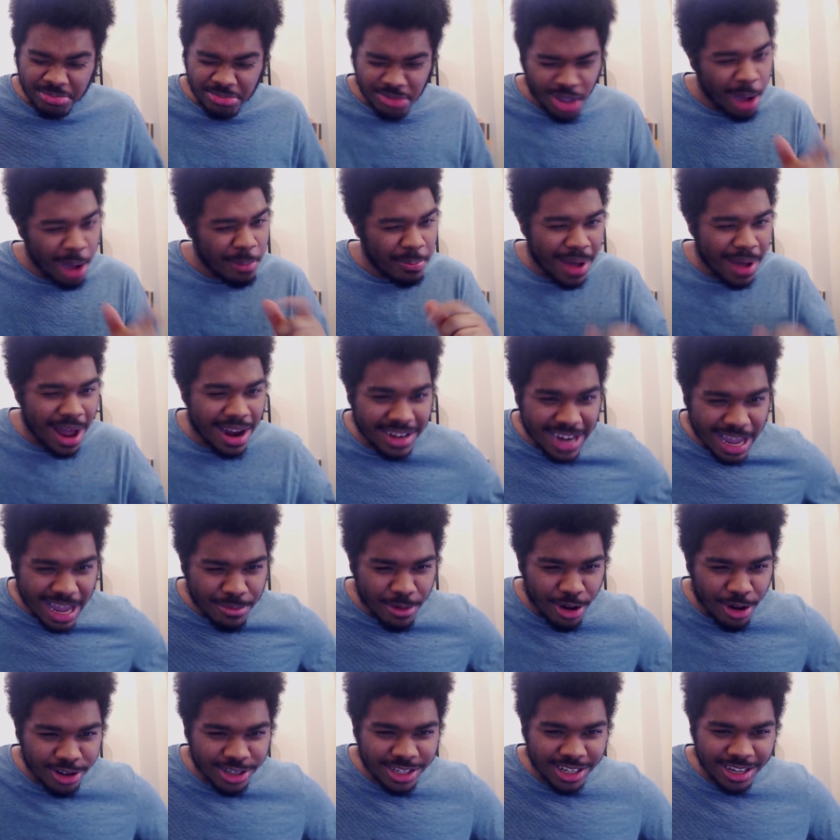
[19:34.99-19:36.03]
not a bad name,
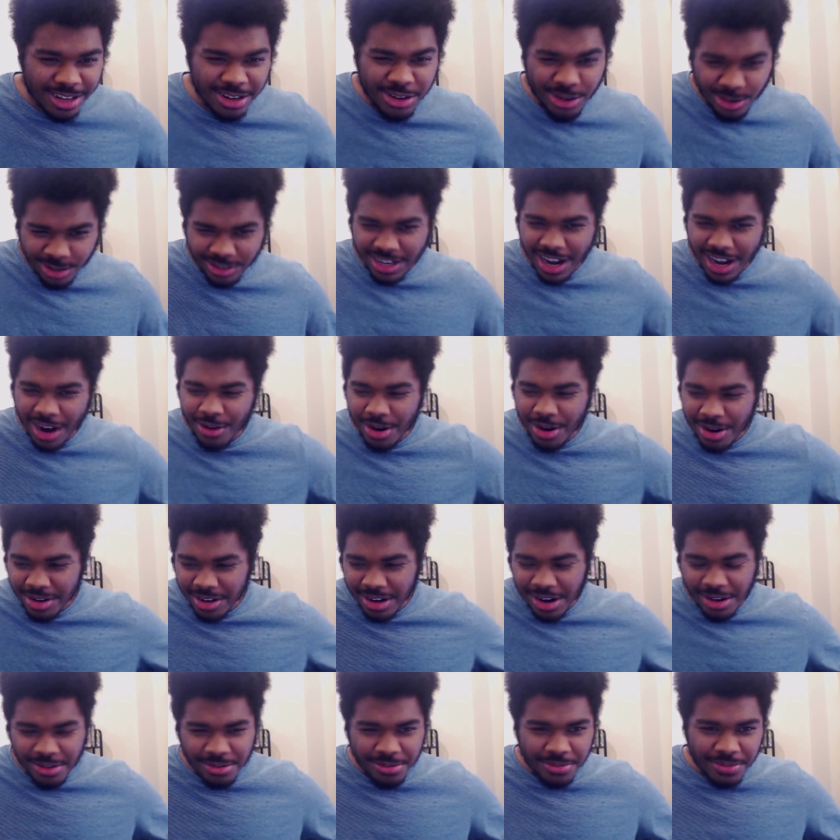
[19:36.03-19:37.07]
honestly. New Terra, you
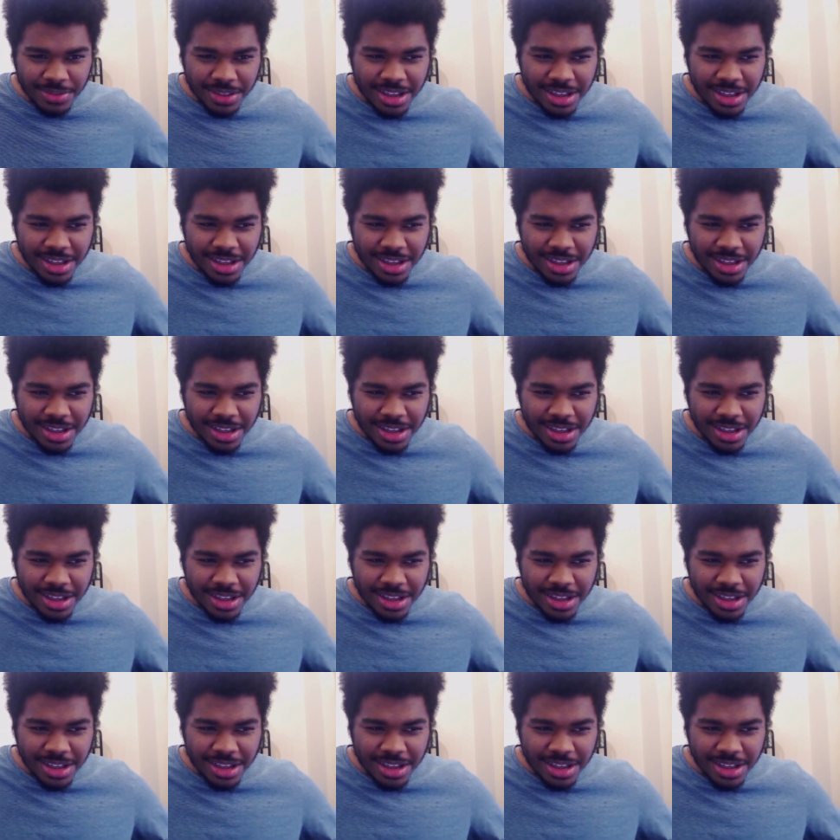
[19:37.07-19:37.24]
know.